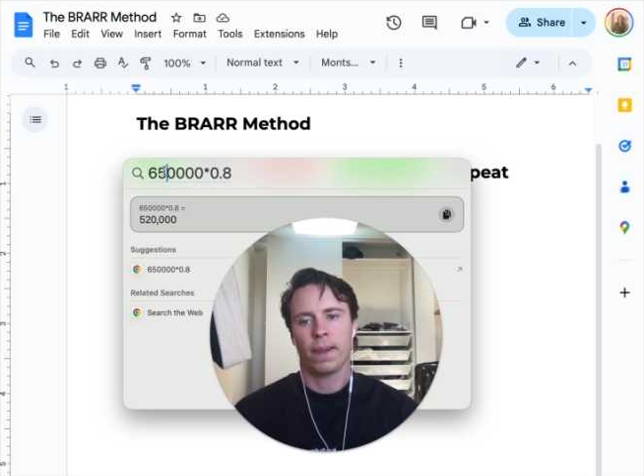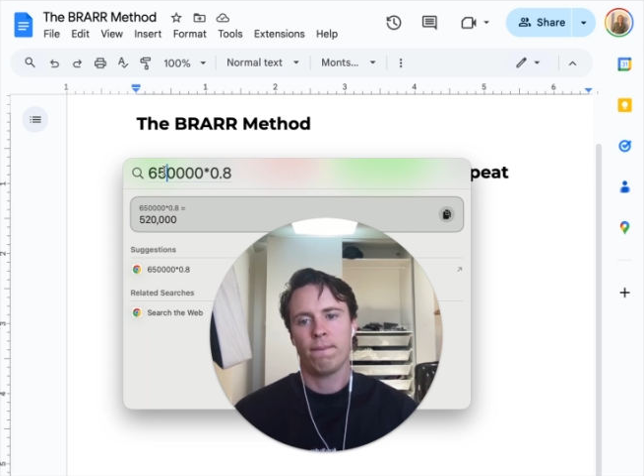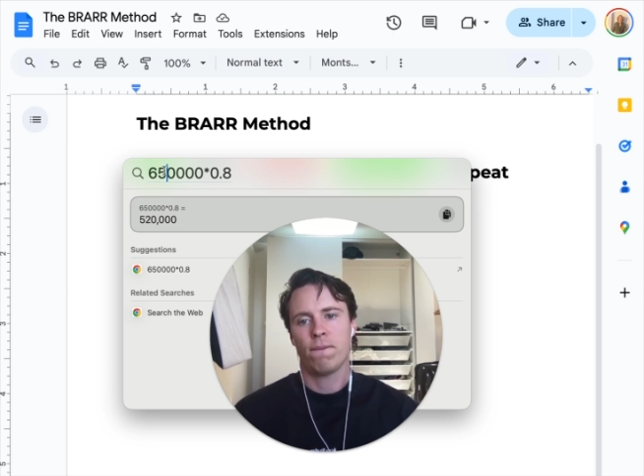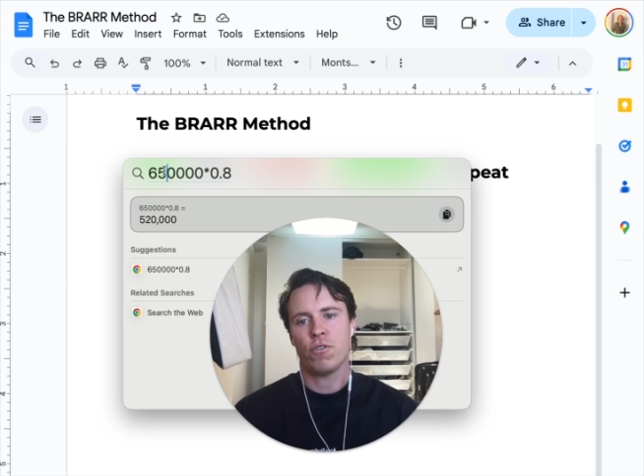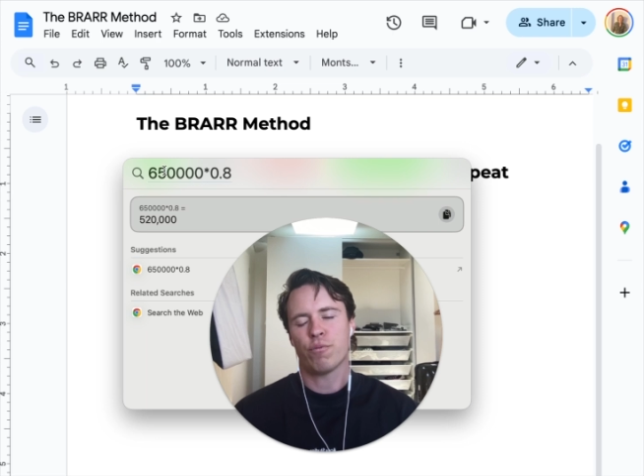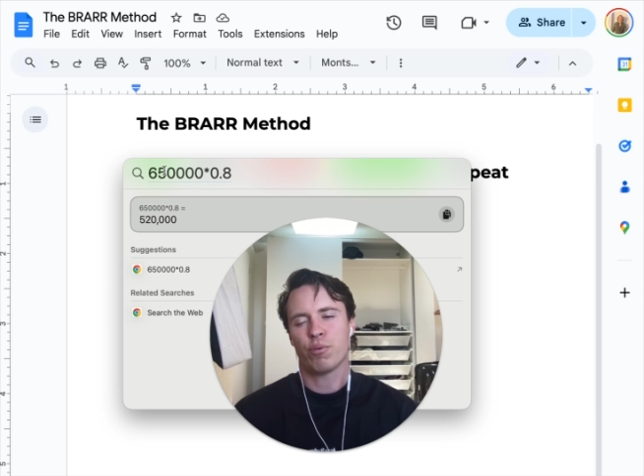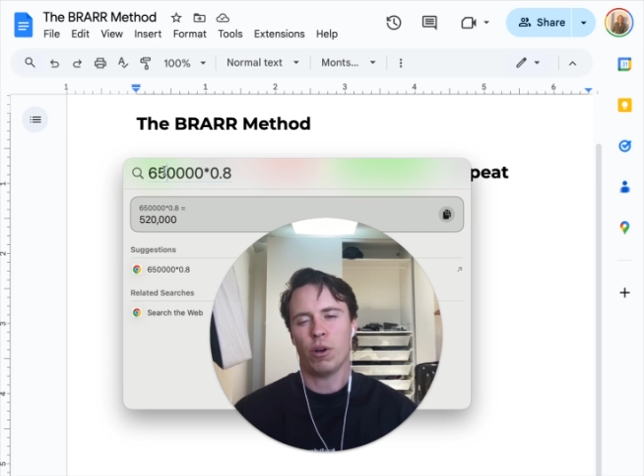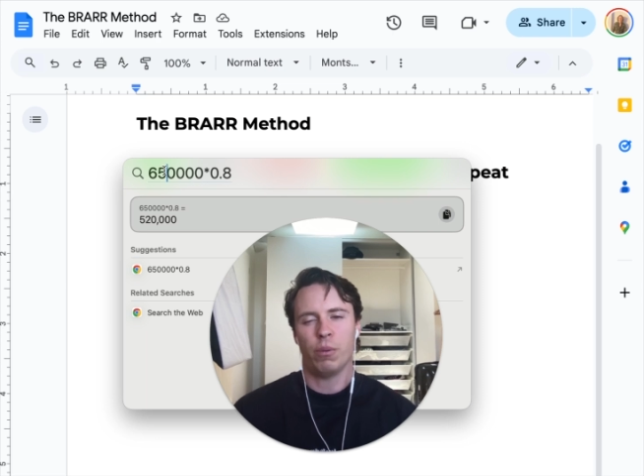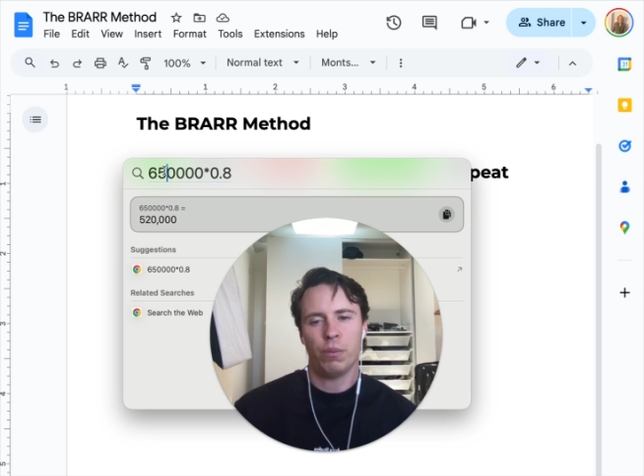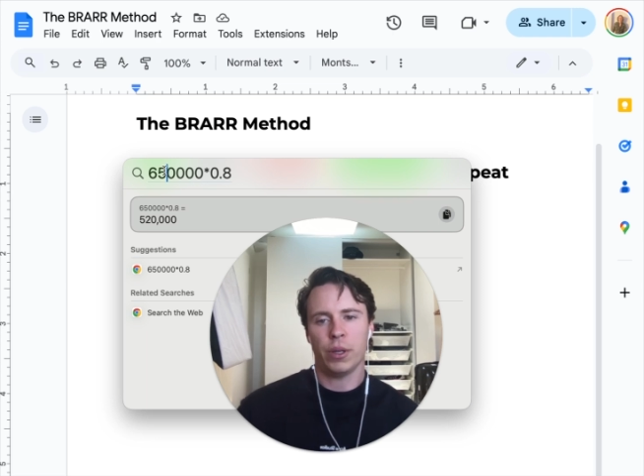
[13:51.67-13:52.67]
You've
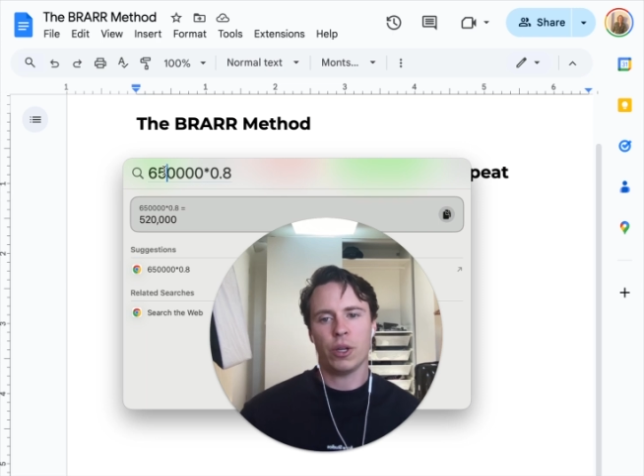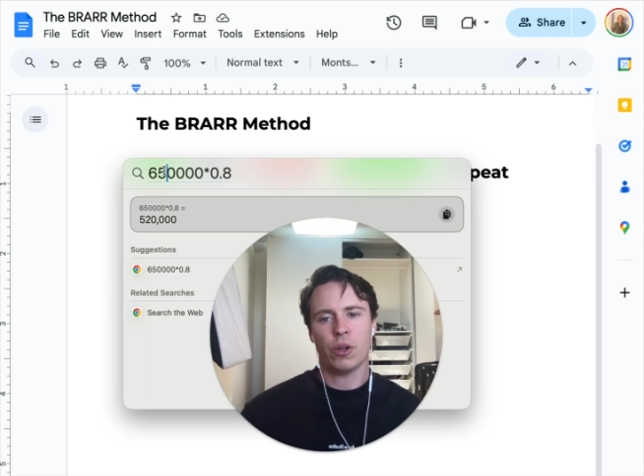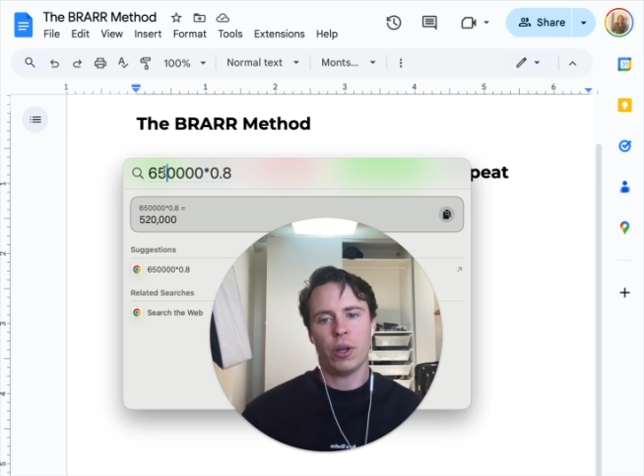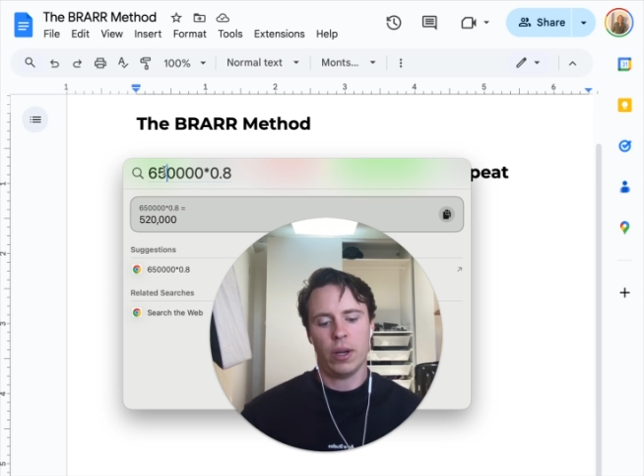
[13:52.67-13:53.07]
probably got,